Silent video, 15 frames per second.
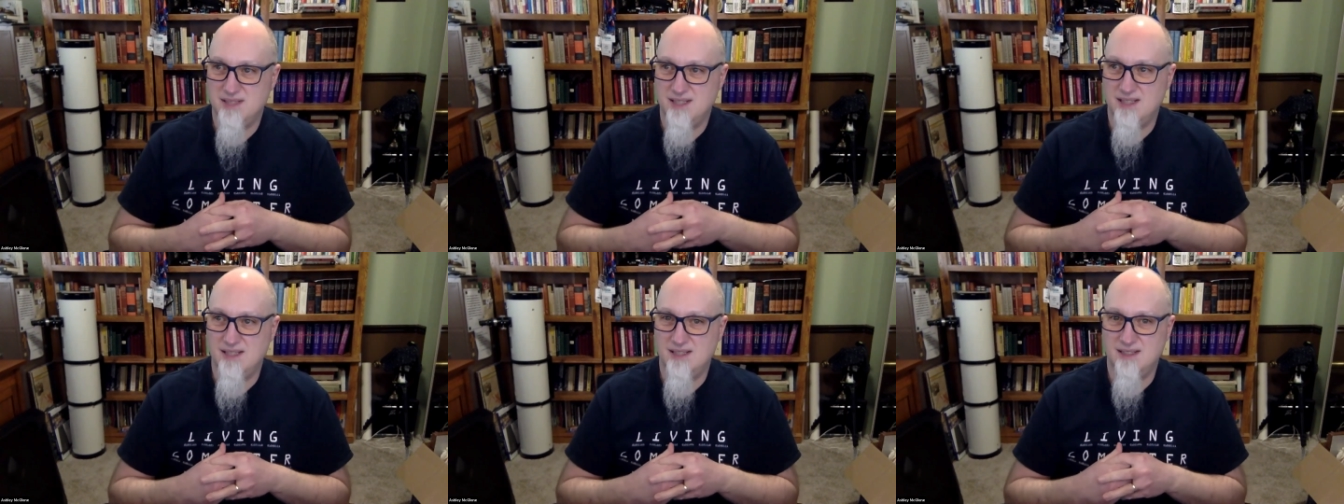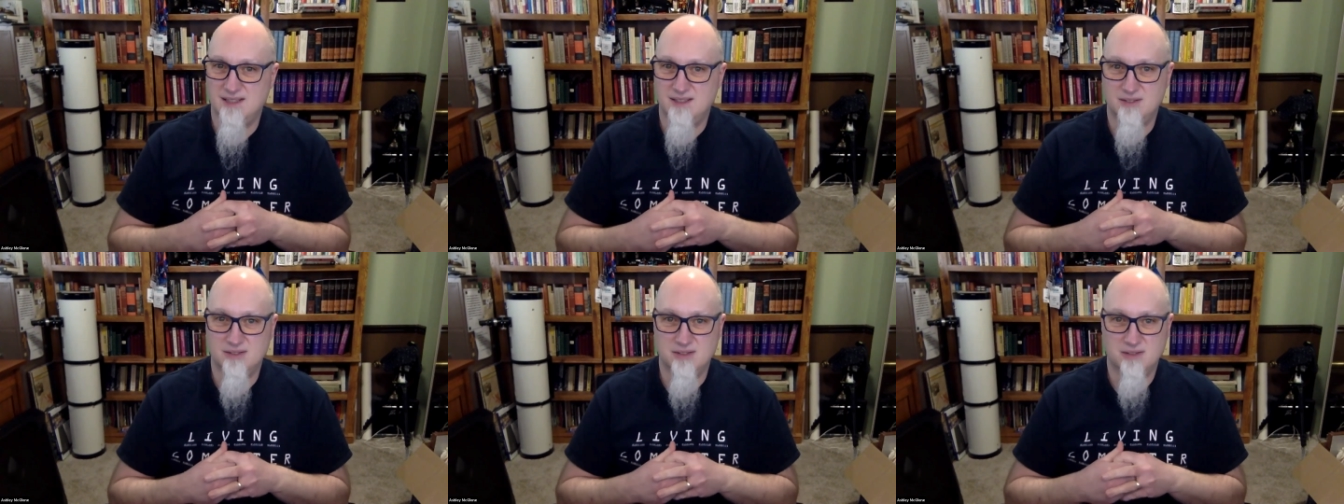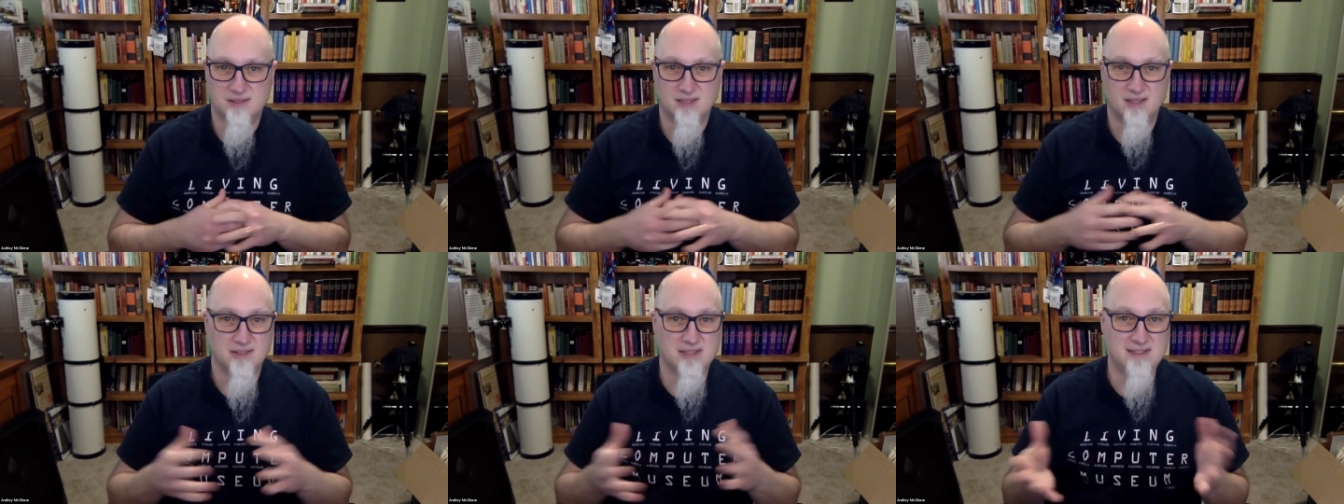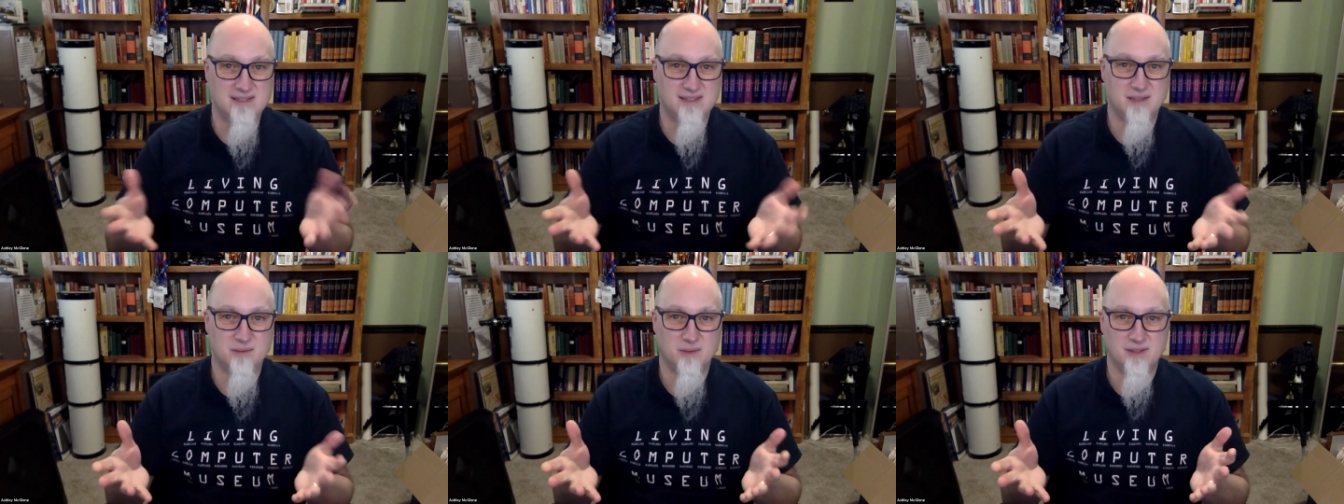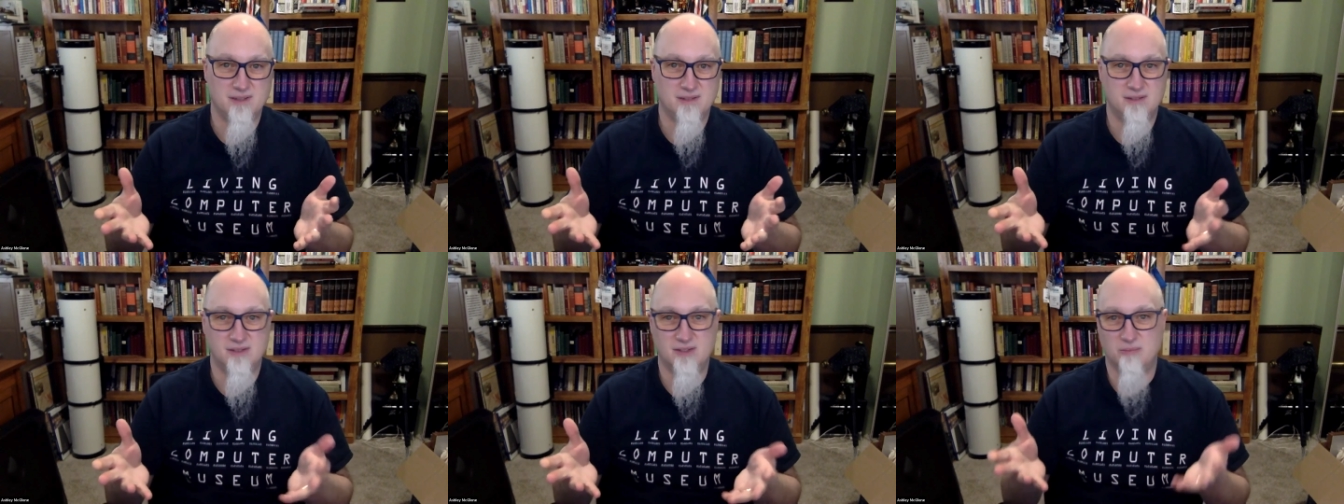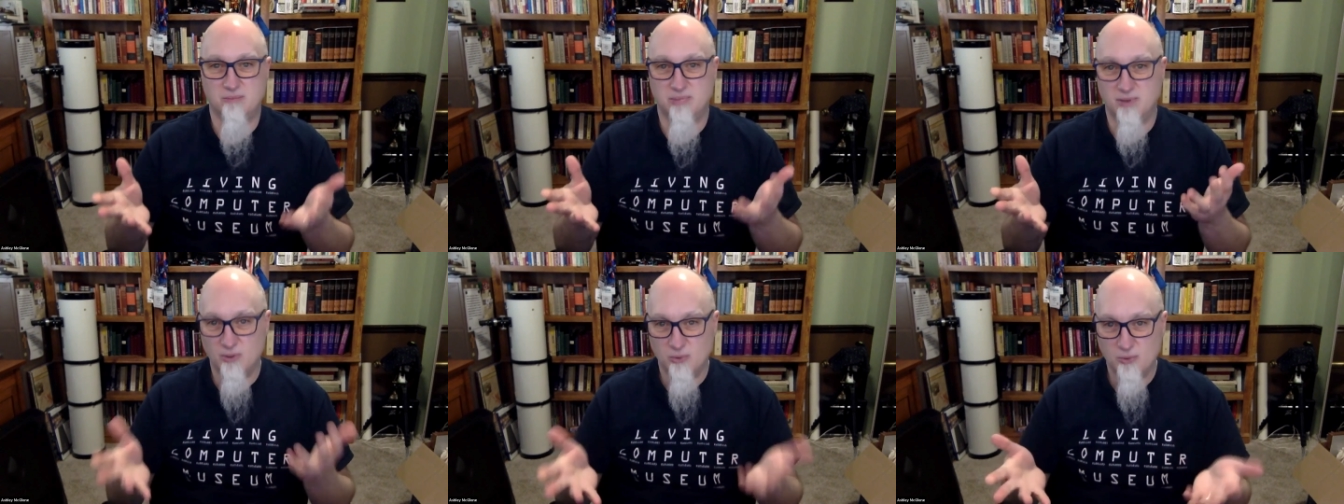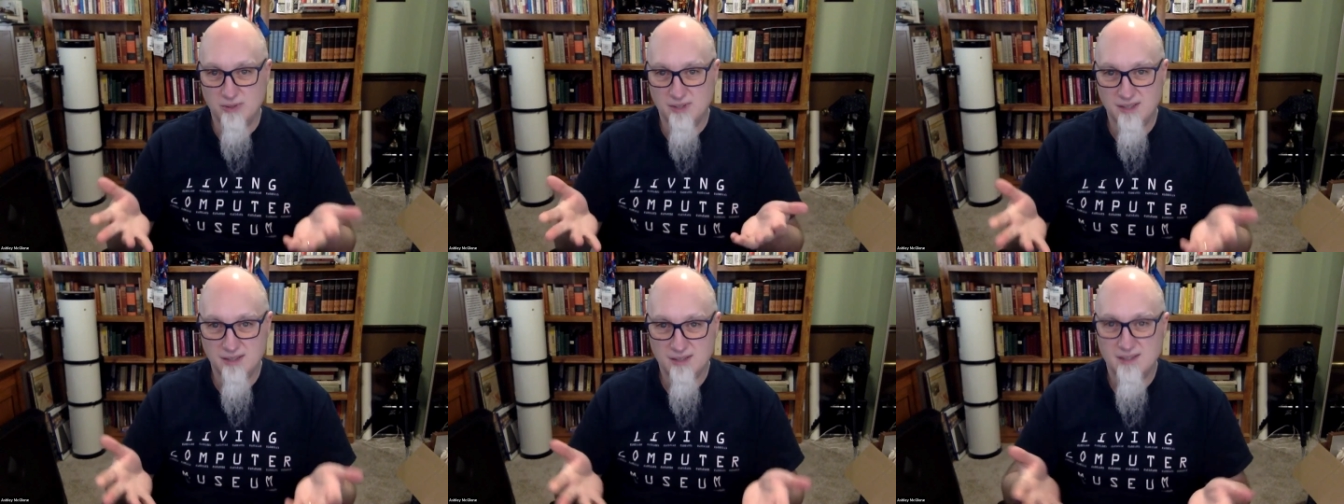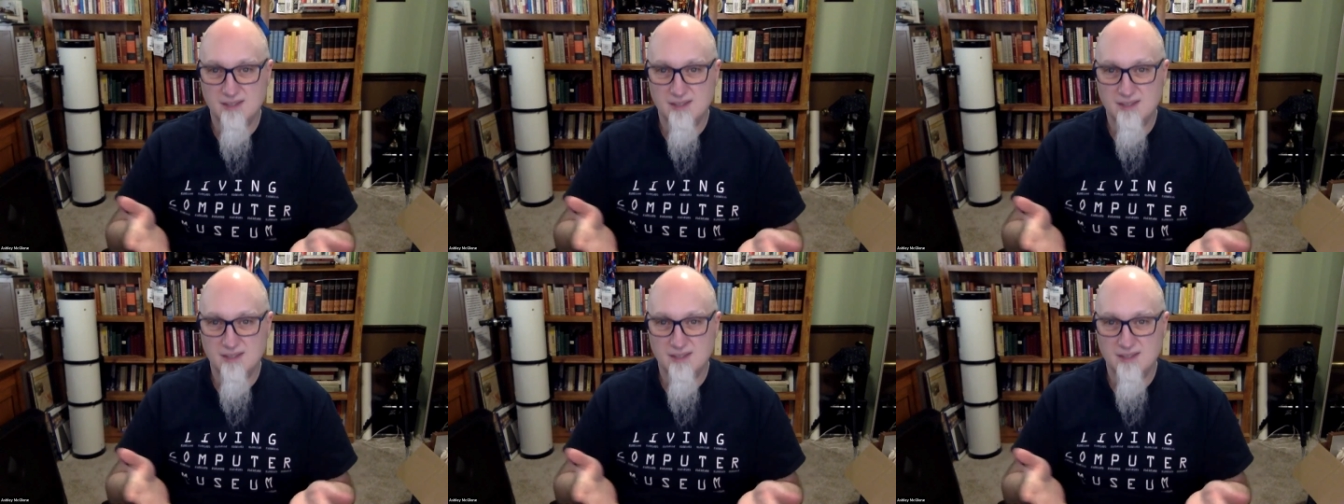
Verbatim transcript: and you showed us how easy it was to deploy